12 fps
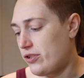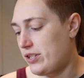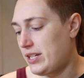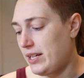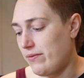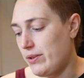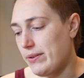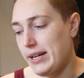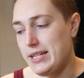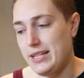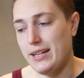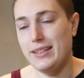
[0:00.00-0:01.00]
just to give you an
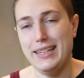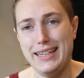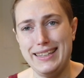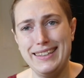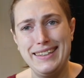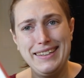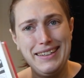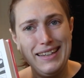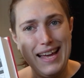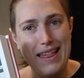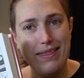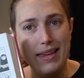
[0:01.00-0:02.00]
idea,
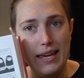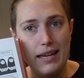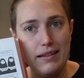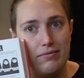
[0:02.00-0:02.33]
the